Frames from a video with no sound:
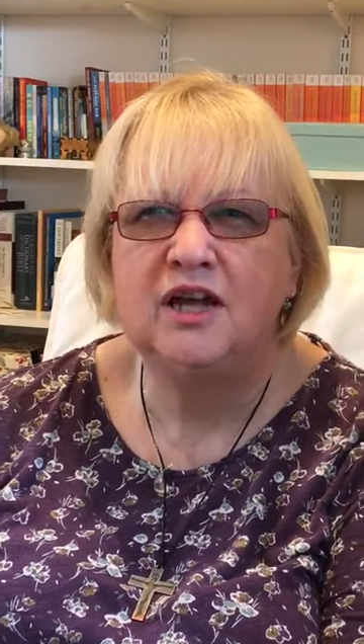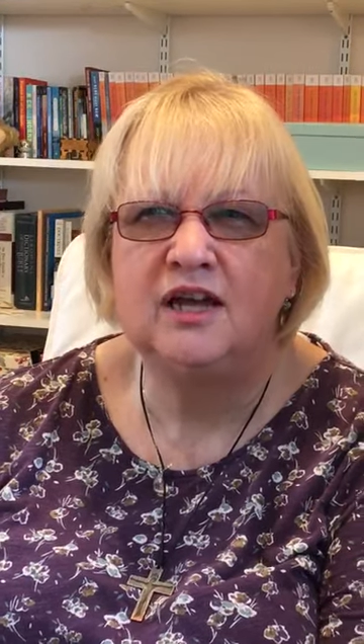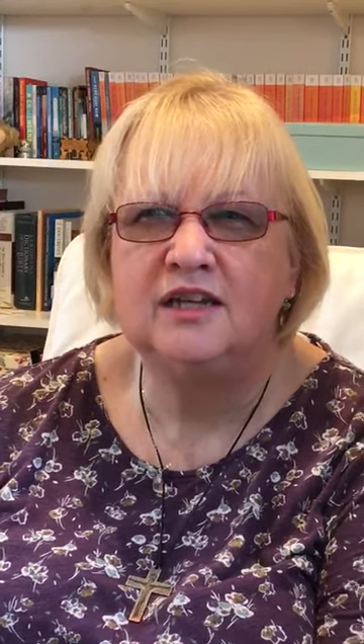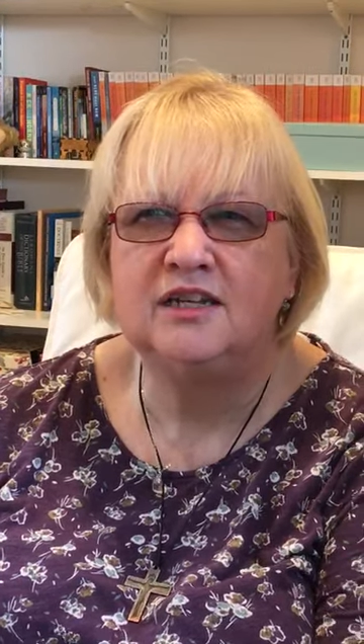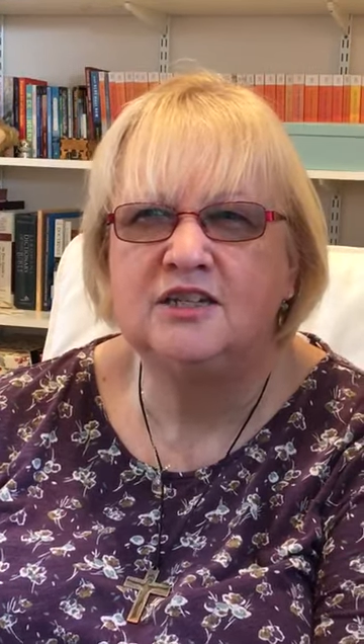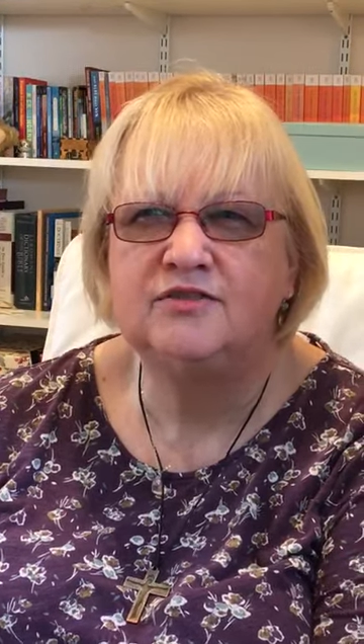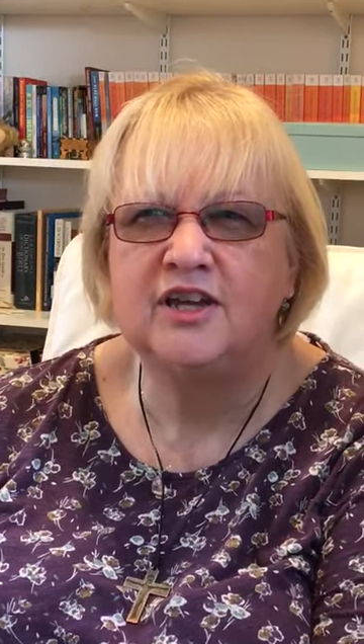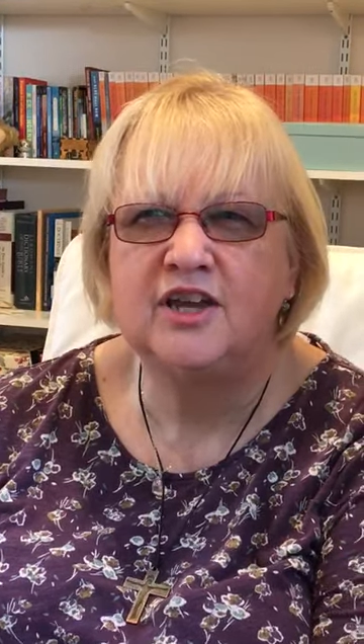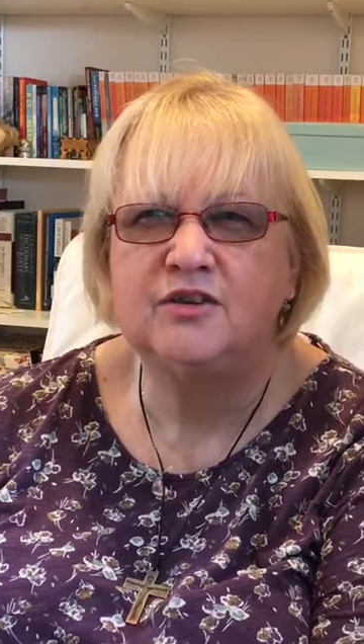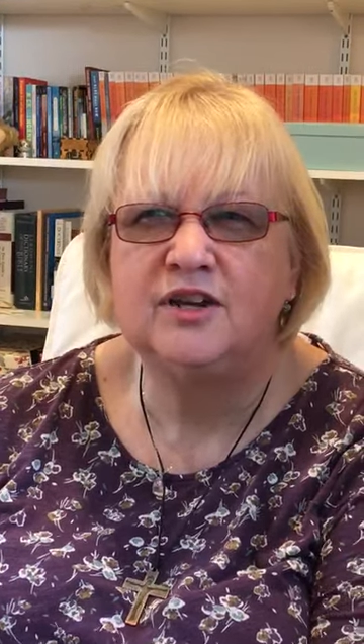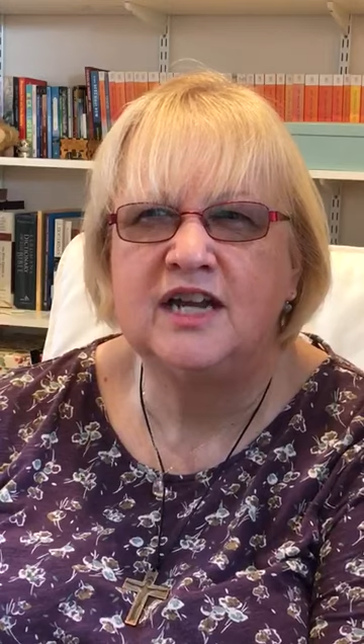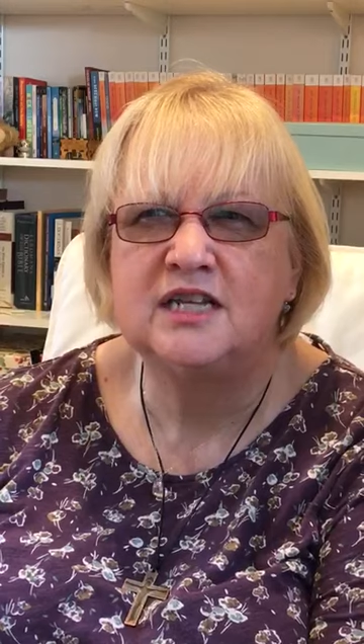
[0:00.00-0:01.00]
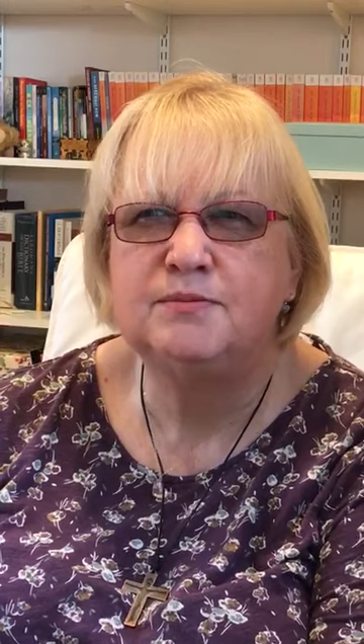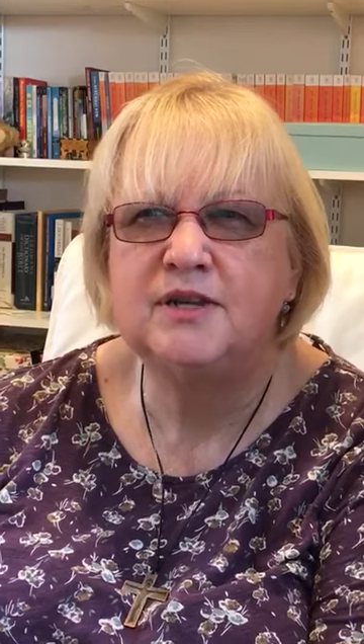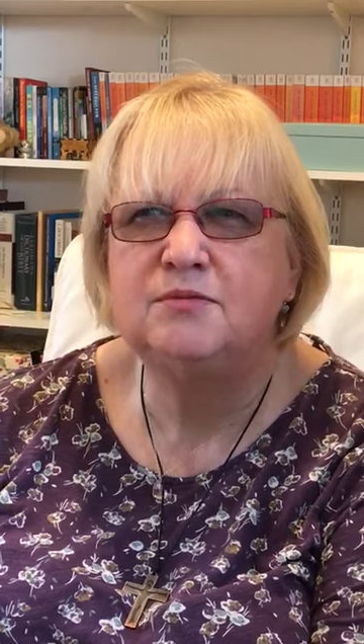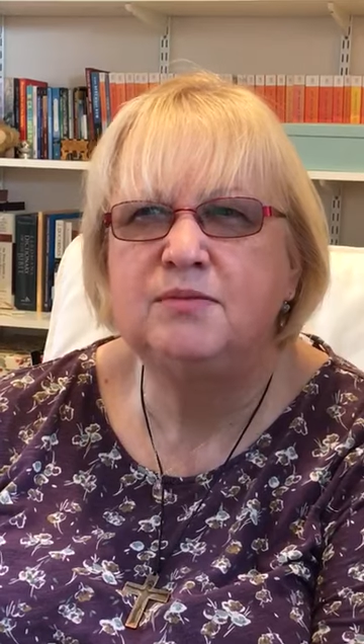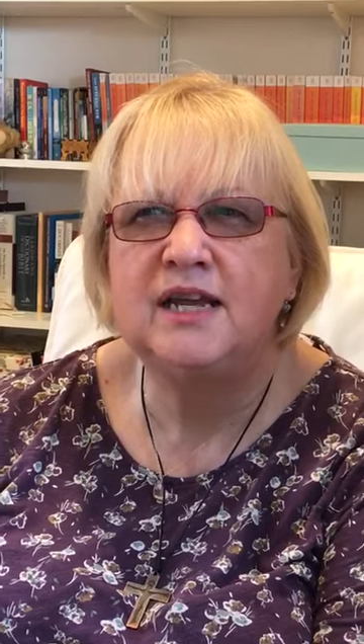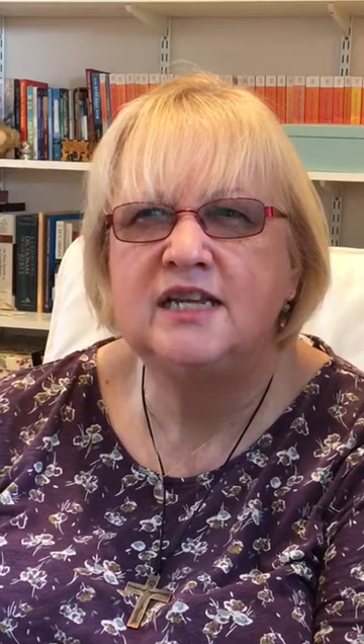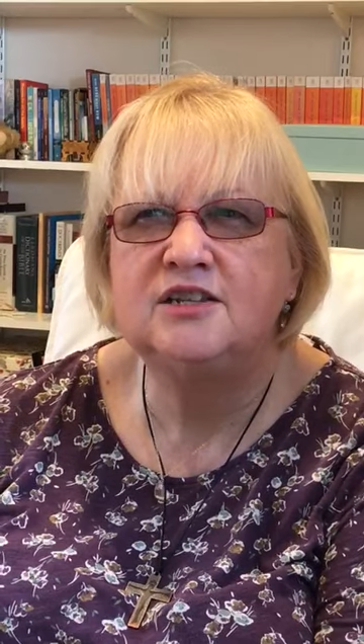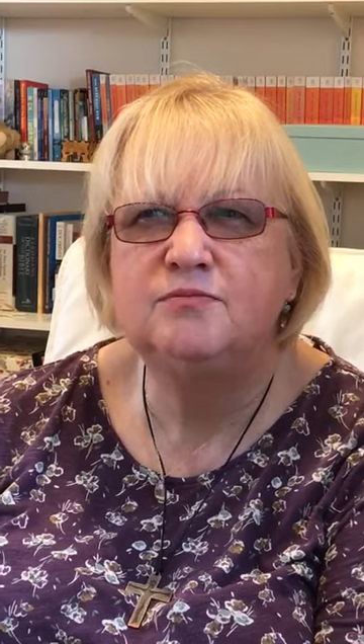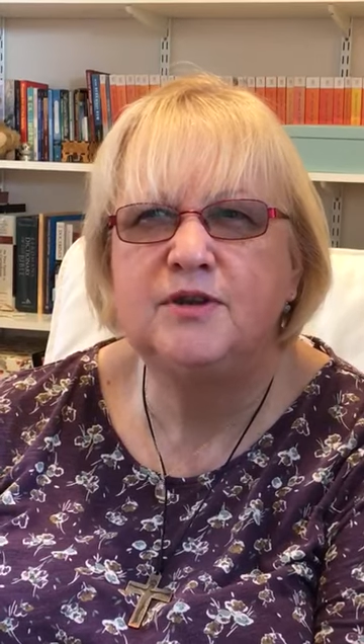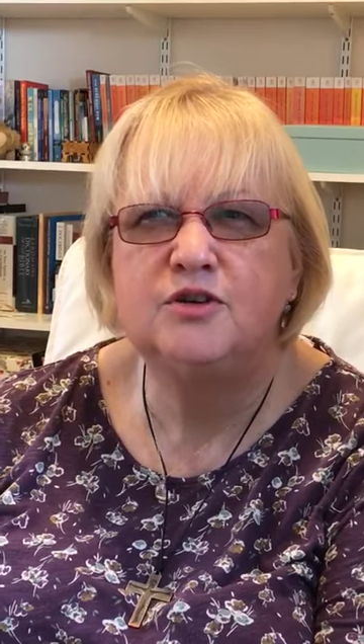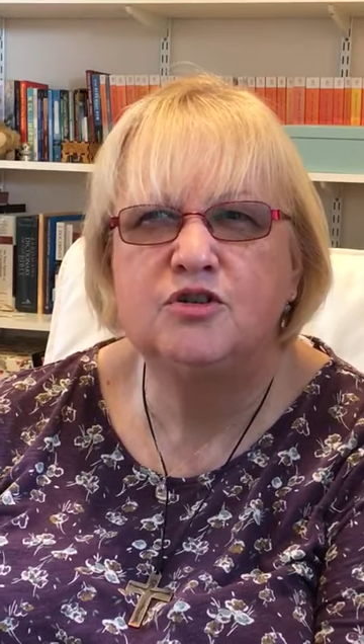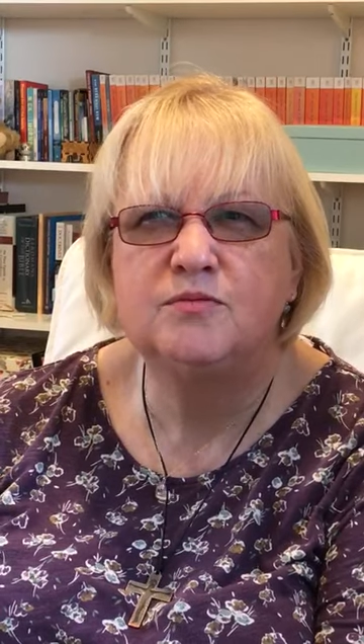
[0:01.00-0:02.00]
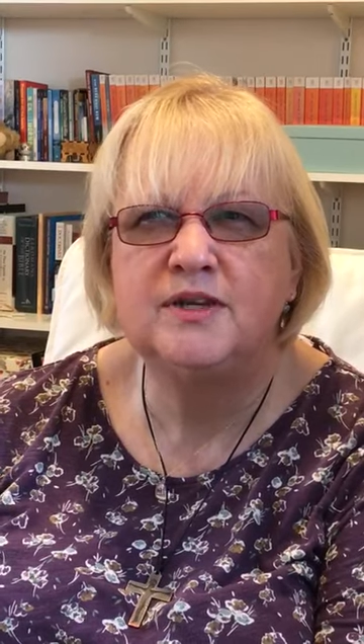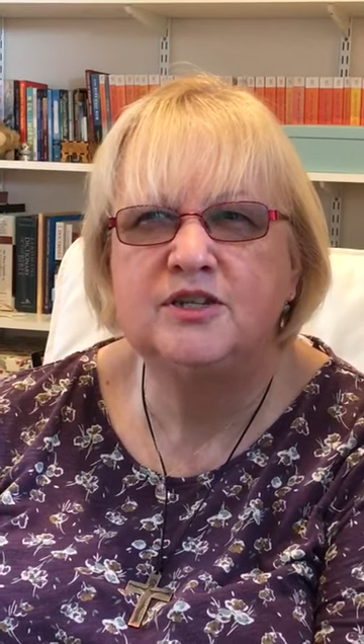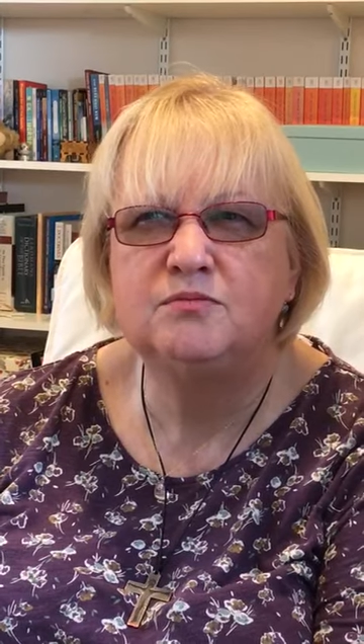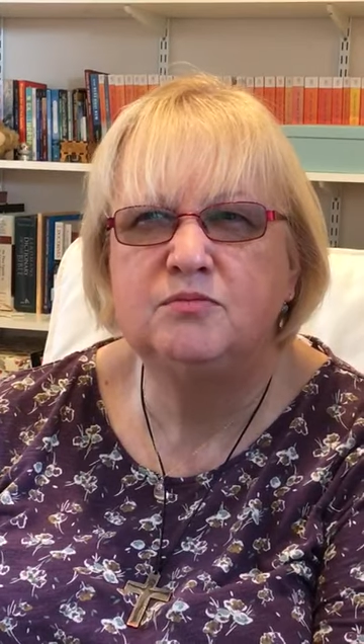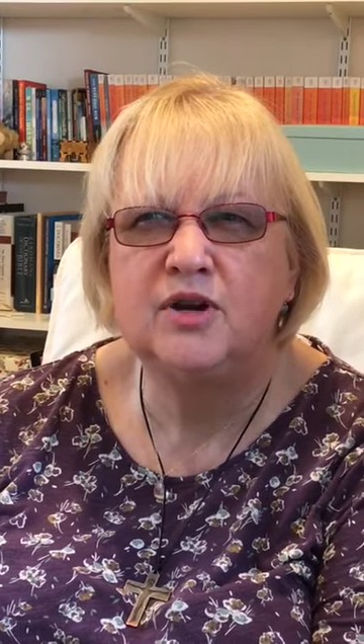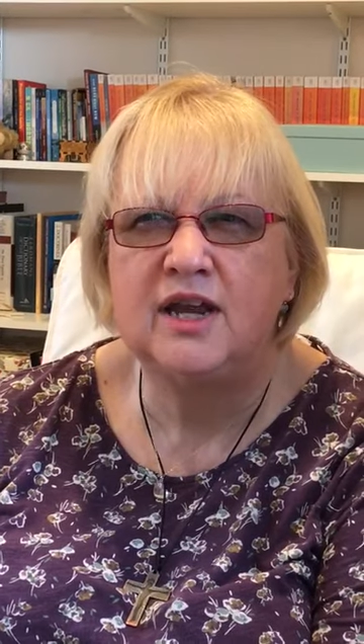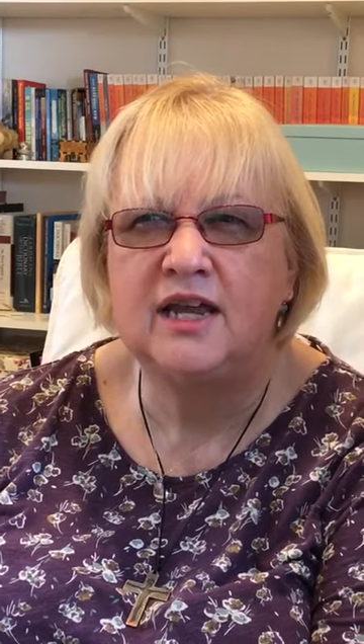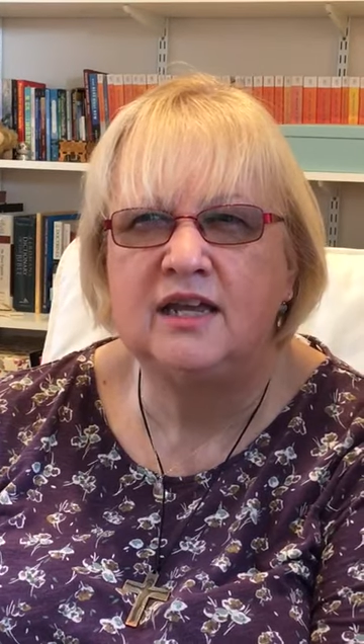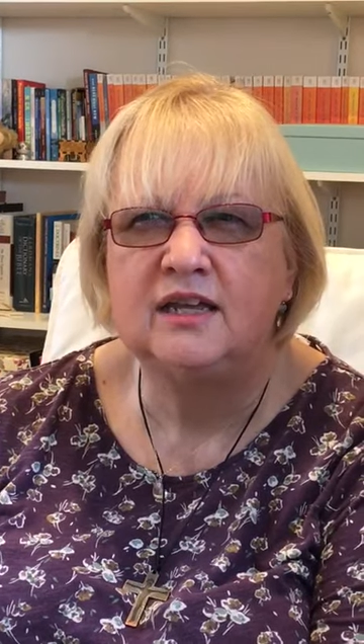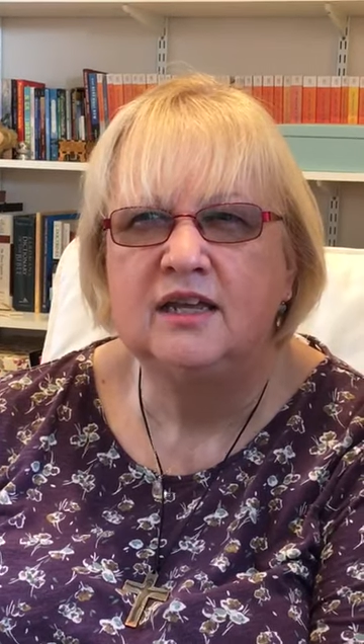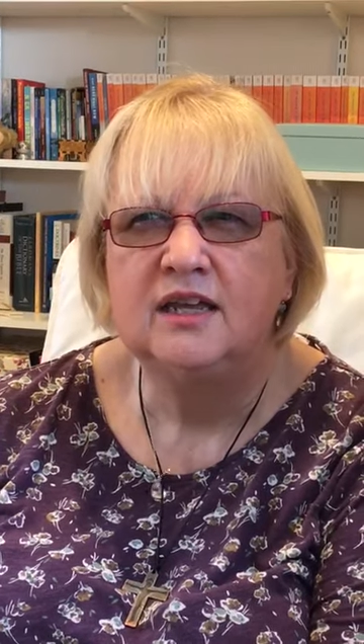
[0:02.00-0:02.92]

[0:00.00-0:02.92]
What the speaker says: island of Iona has been a place of pilgrimage and prayer